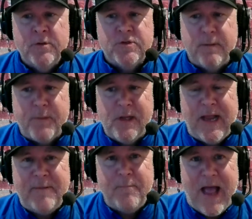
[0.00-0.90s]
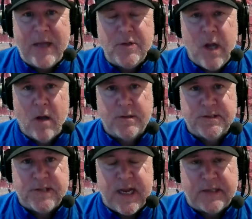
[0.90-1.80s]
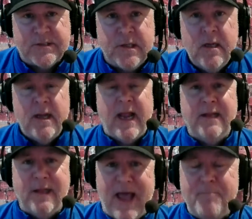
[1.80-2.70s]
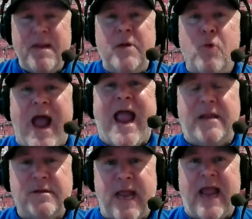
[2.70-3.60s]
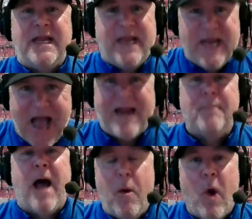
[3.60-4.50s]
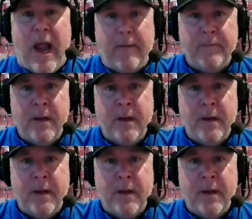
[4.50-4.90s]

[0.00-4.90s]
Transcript: 888-MAD-DOG-6, and let me rant and get out of my way.